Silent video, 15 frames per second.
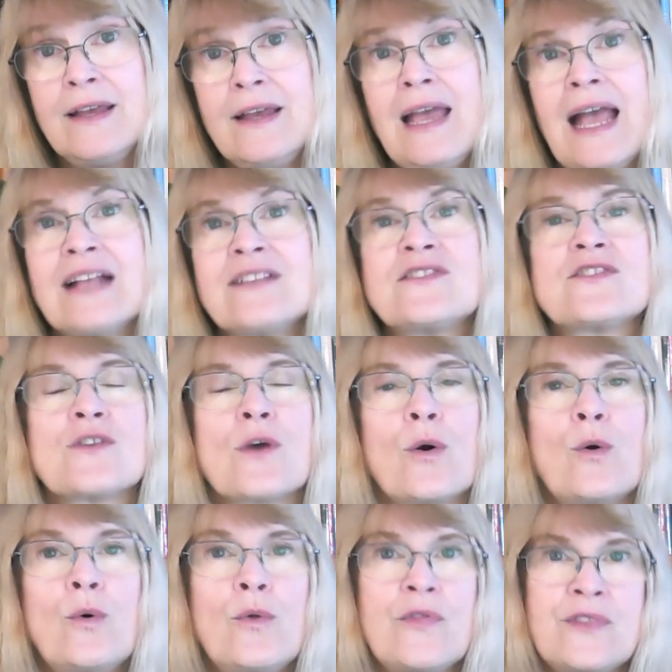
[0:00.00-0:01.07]
And
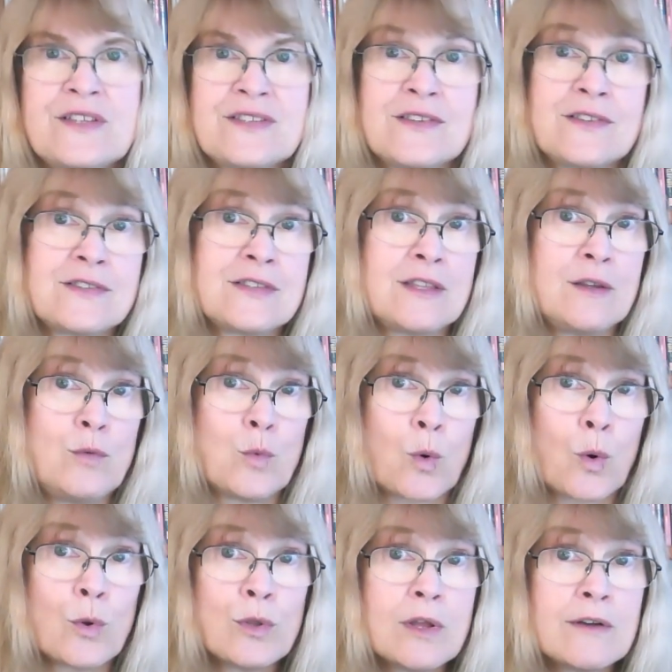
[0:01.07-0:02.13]
so this is the
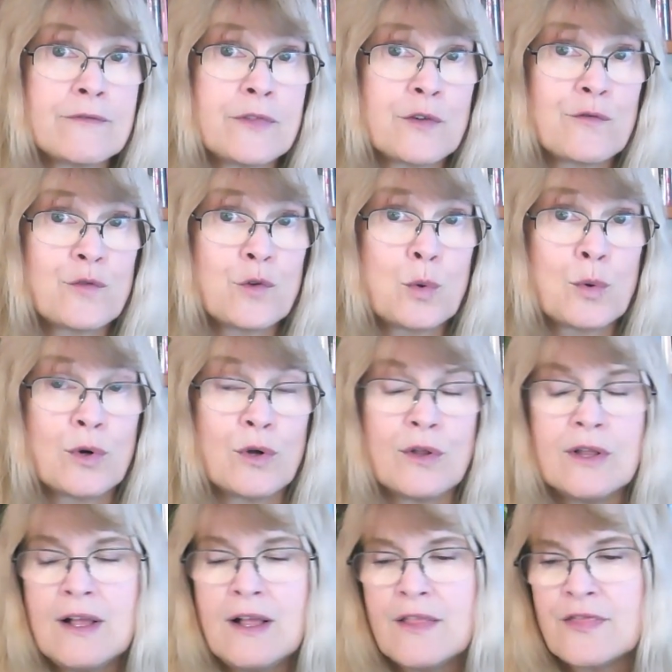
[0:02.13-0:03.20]
role of the Fool.
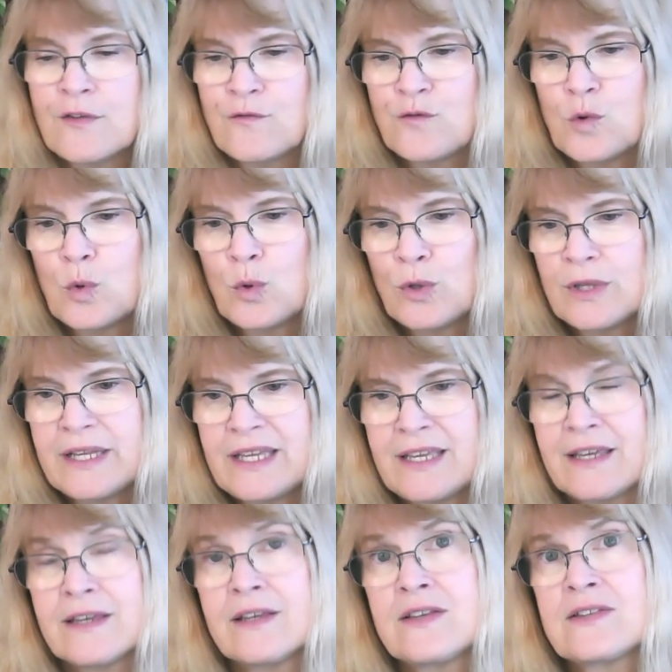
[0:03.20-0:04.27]
The Fool
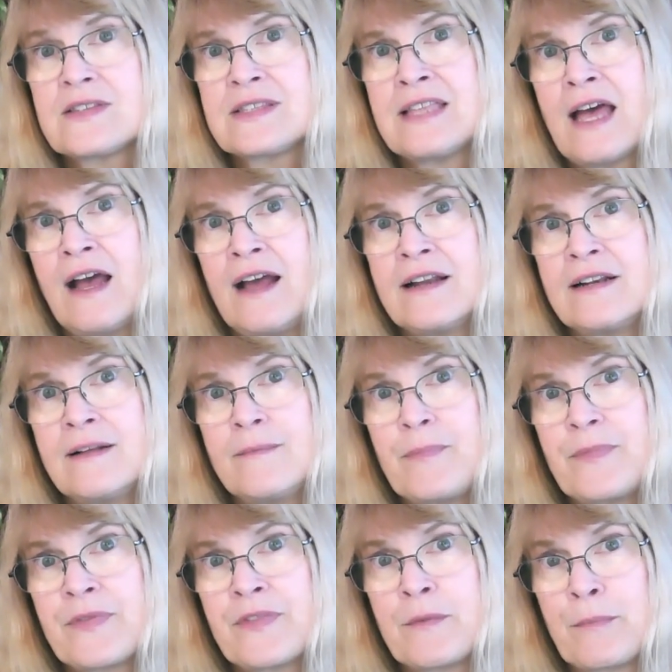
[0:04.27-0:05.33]
is that
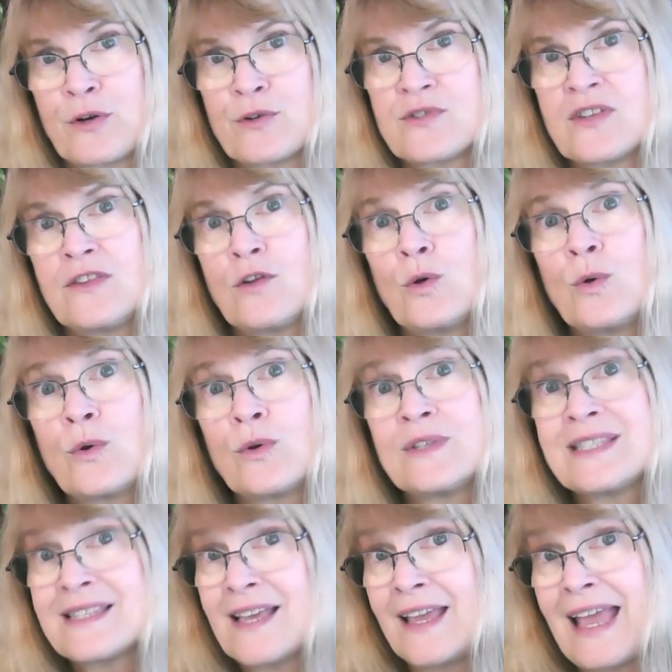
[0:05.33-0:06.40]
the person who could
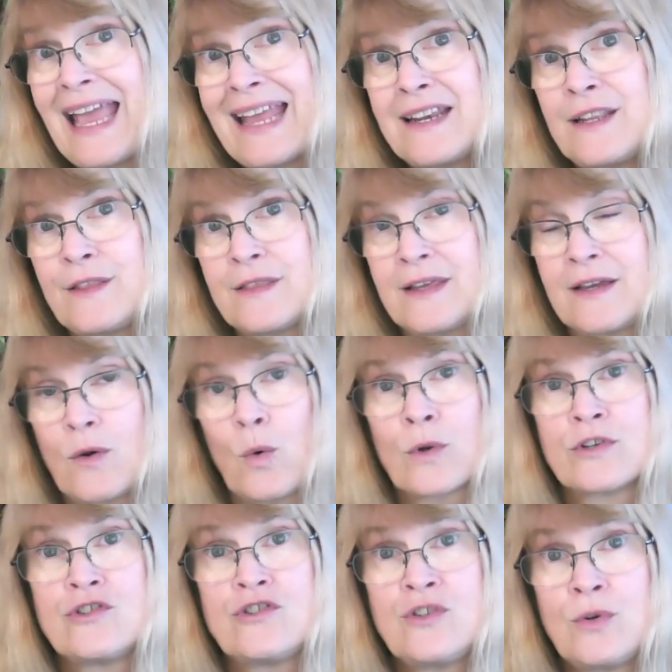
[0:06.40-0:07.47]
say anything or
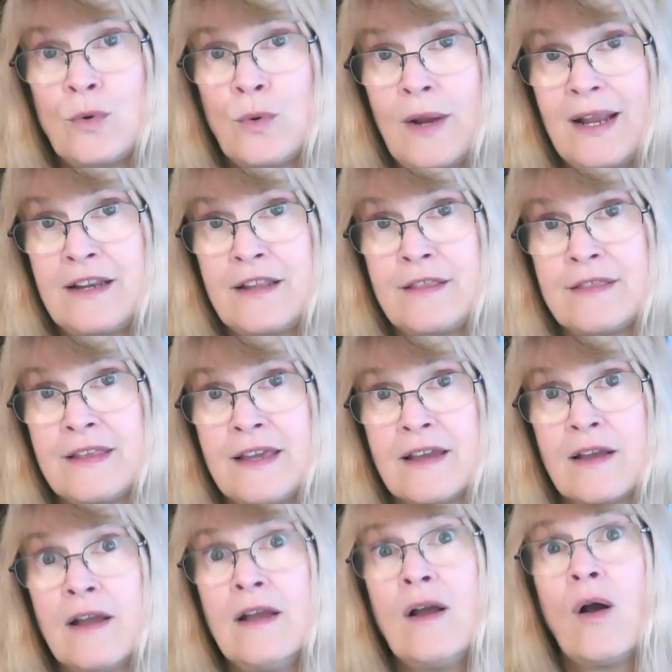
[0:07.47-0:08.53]
do
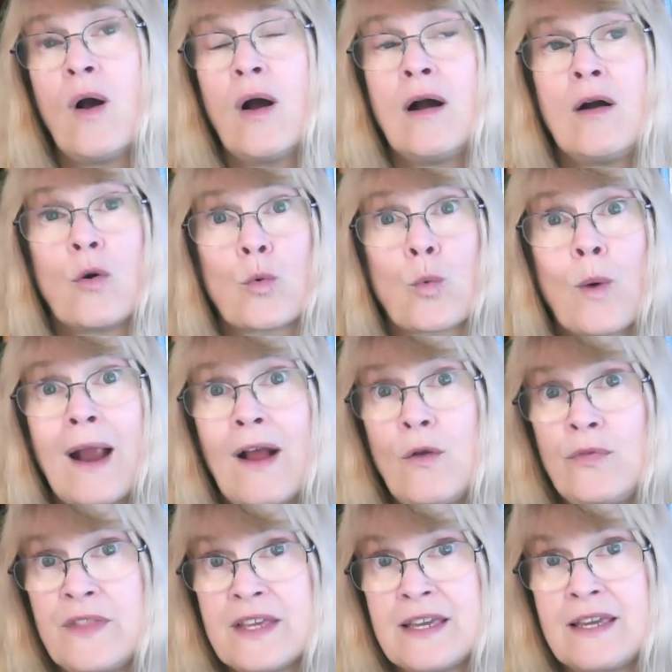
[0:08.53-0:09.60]
anything
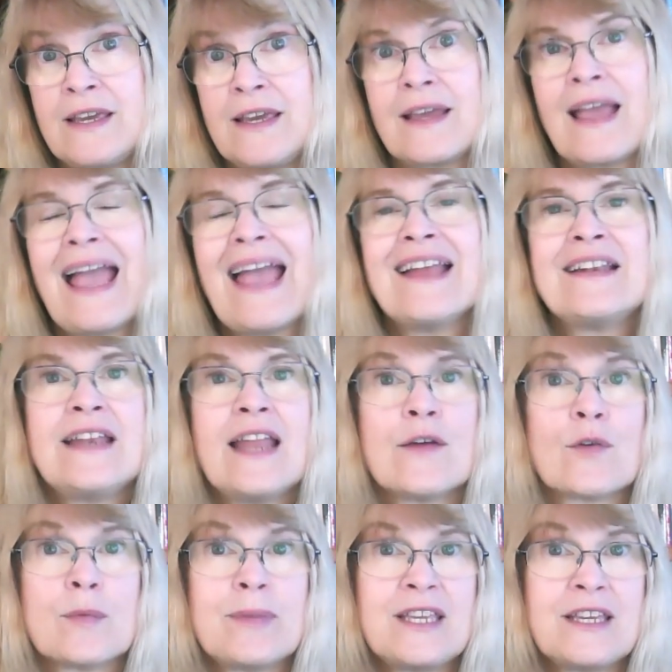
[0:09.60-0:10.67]
around the king and
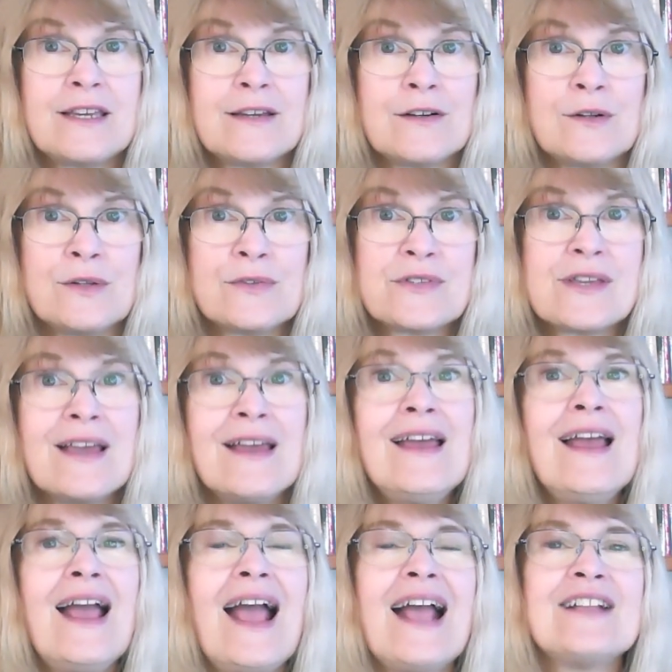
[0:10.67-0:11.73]
never be killed.
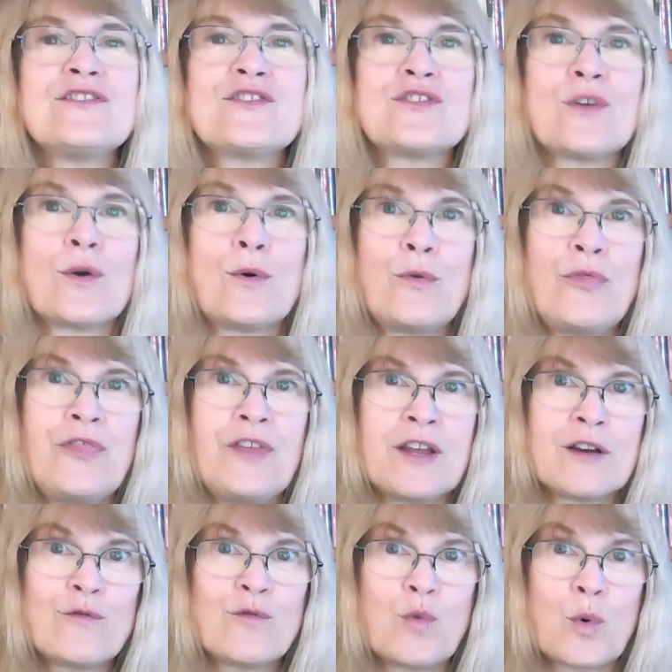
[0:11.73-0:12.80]
And so
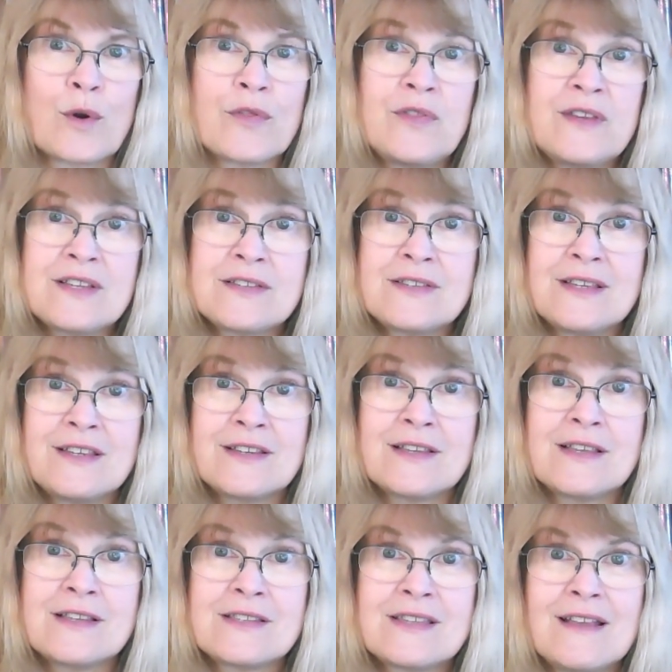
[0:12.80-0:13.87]
therefore, this
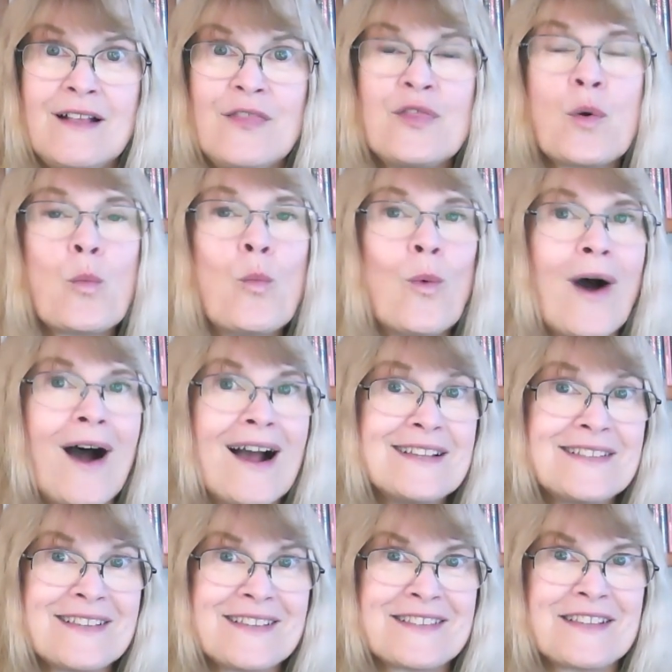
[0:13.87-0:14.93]
is the
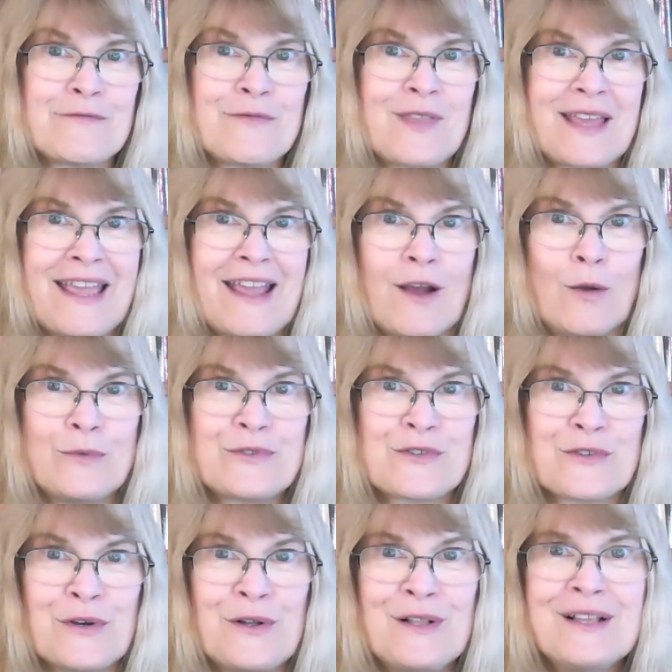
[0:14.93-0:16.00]
wisest of the
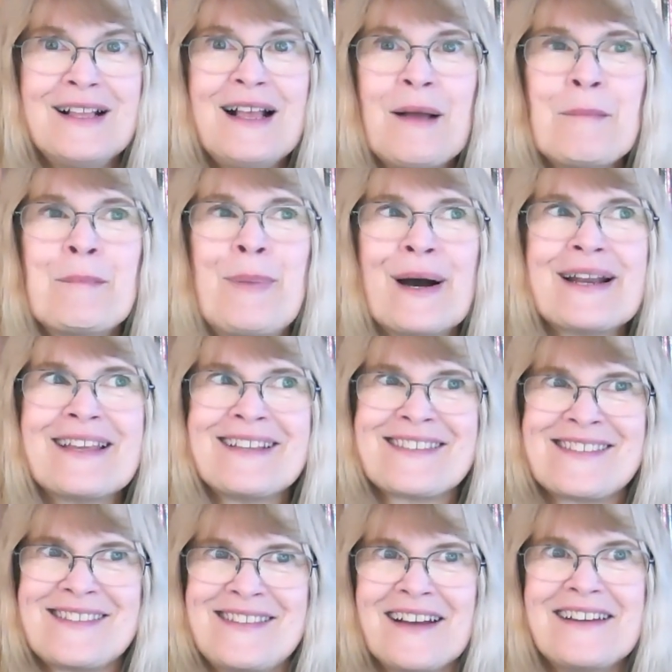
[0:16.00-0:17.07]
council, but
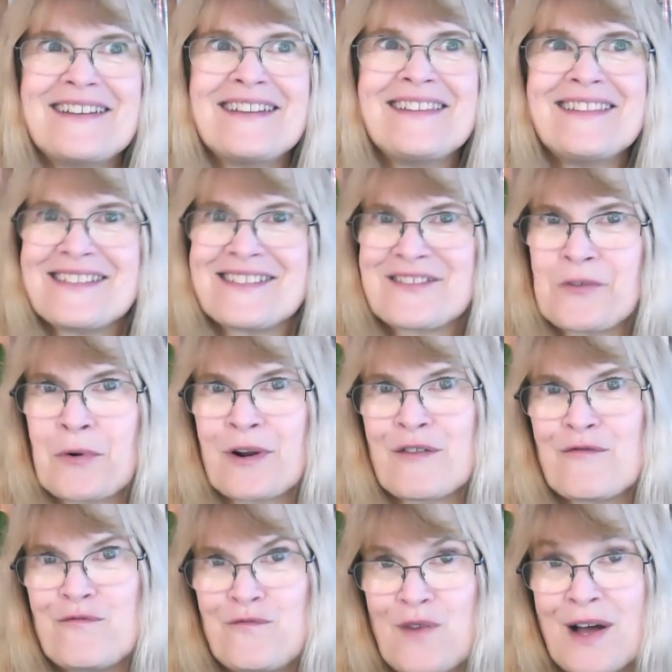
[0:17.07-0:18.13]
it's done in this sort of
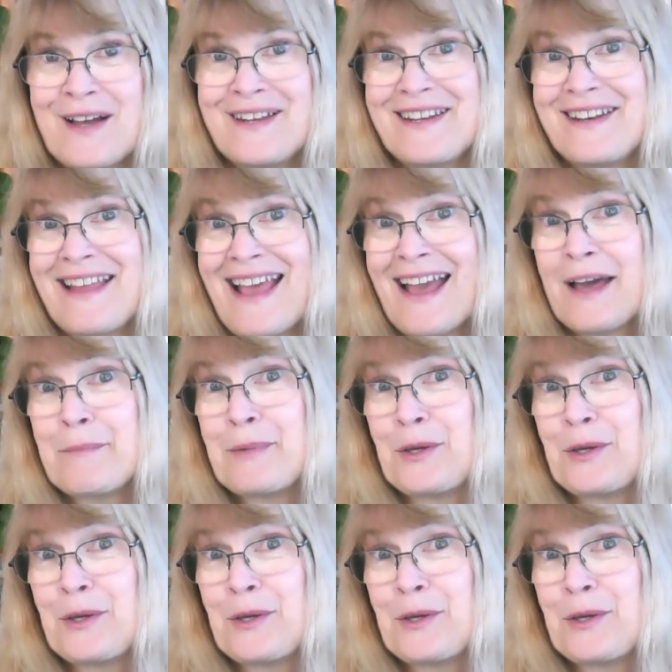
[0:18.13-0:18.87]
fun and happy